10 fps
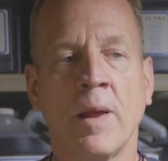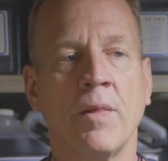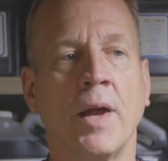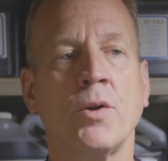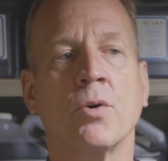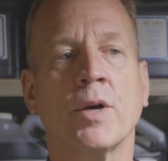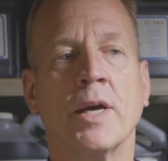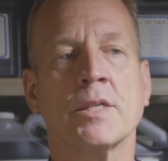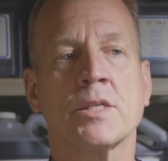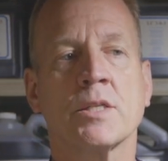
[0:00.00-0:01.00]
then you'll
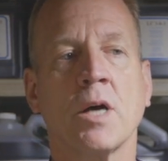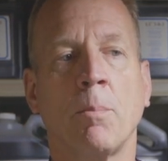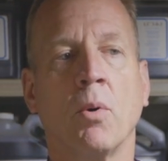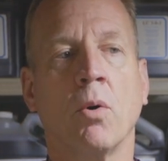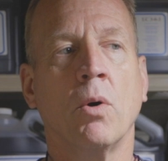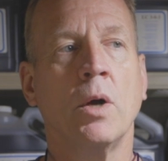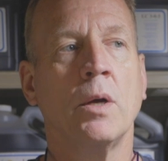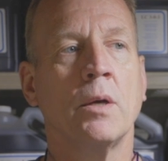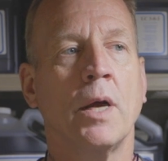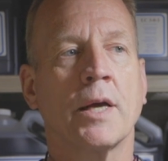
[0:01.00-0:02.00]
get supple,
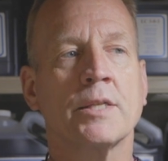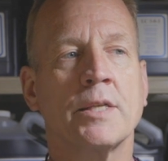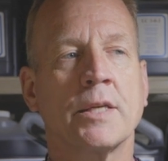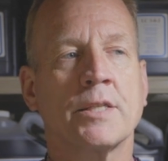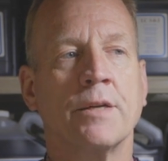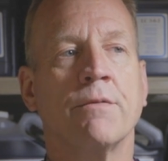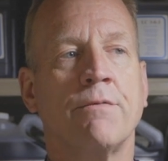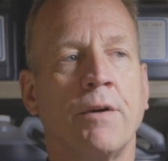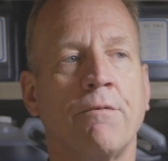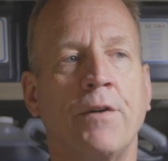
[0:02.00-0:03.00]

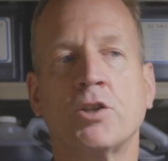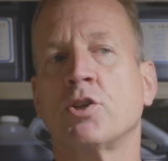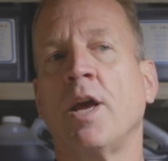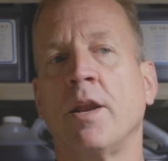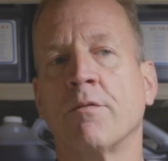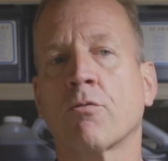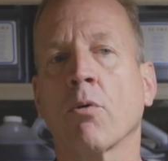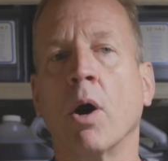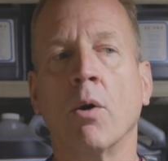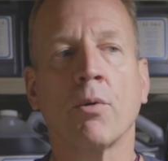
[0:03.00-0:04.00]
excessive vegetative
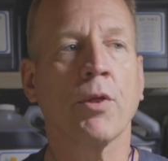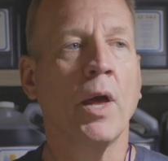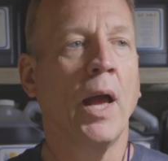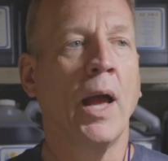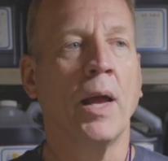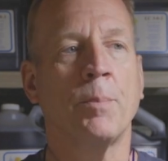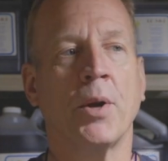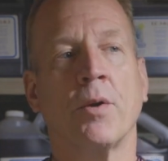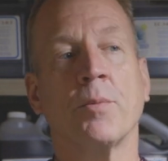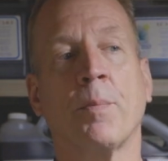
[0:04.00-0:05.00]
growth and
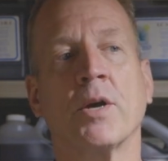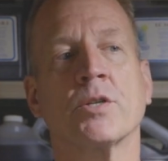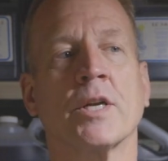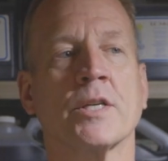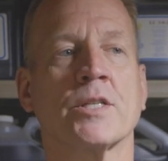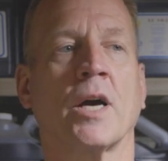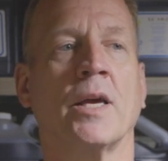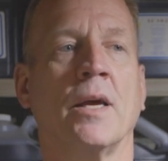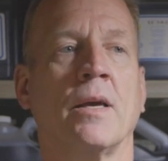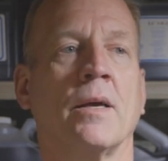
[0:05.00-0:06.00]
piercing,
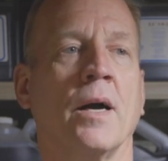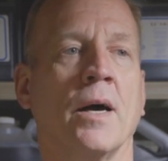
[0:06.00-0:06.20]
sucking